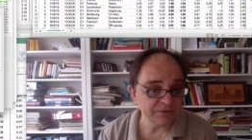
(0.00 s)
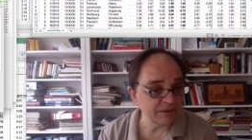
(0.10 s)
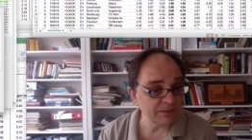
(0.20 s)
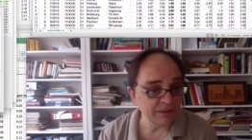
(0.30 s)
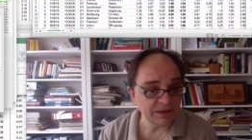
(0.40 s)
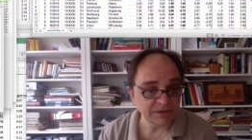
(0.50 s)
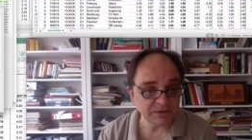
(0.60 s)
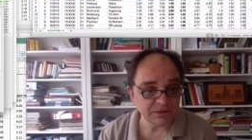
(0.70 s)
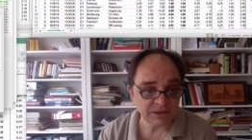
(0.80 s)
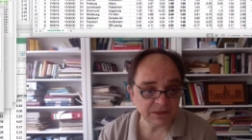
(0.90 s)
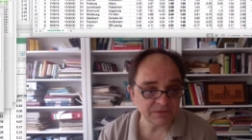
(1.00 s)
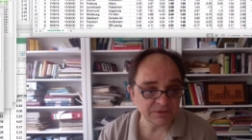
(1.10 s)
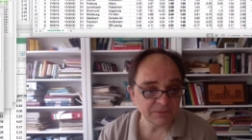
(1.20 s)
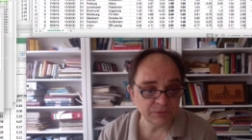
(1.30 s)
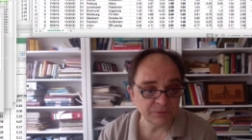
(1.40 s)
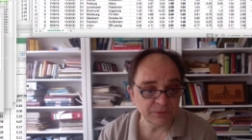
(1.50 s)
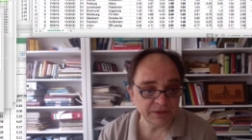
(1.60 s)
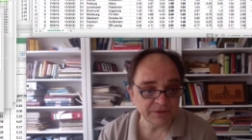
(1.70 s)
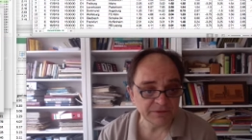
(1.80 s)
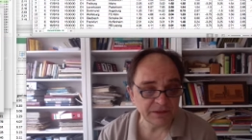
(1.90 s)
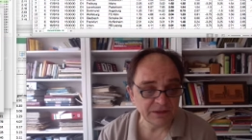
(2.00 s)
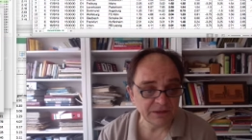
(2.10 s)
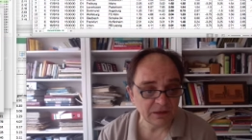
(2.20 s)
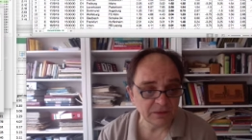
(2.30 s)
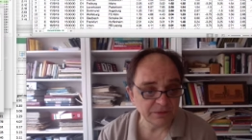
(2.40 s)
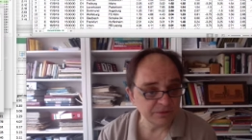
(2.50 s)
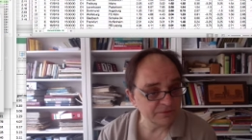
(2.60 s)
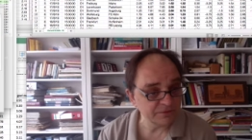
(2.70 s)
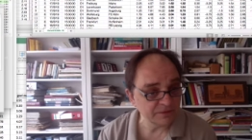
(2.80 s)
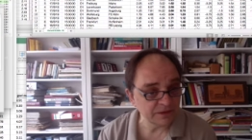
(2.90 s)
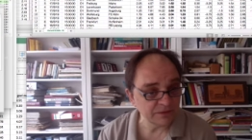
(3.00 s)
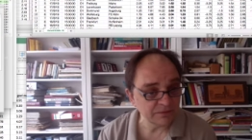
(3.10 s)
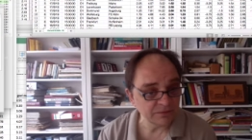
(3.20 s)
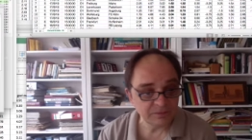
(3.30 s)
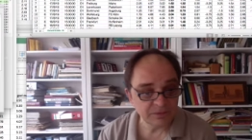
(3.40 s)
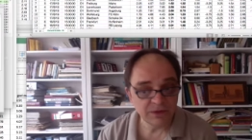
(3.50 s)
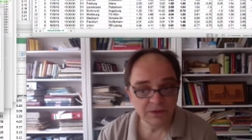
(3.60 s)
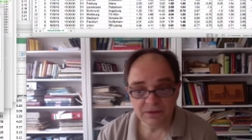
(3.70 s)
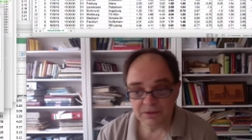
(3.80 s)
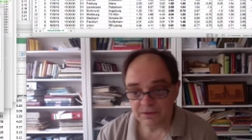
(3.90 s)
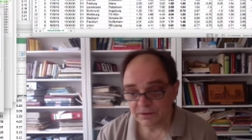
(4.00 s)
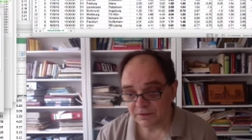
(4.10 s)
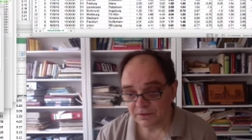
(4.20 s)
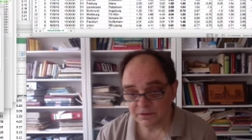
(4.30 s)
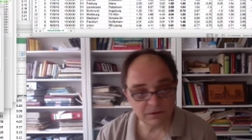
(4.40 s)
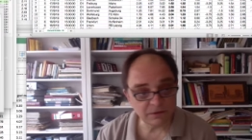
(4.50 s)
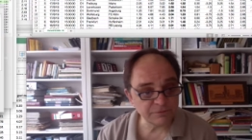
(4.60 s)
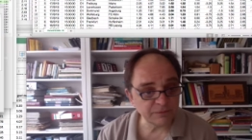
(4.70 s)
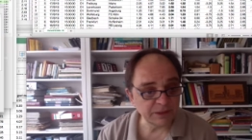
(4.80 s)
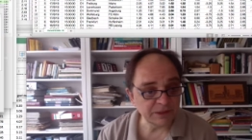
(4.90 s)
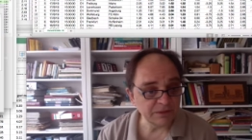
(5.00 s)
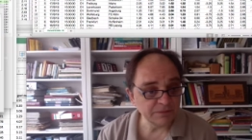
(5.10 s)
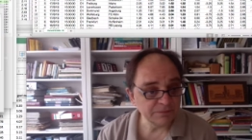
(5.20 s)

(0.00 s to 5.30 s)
They might get some new players in now because they got a lot of money.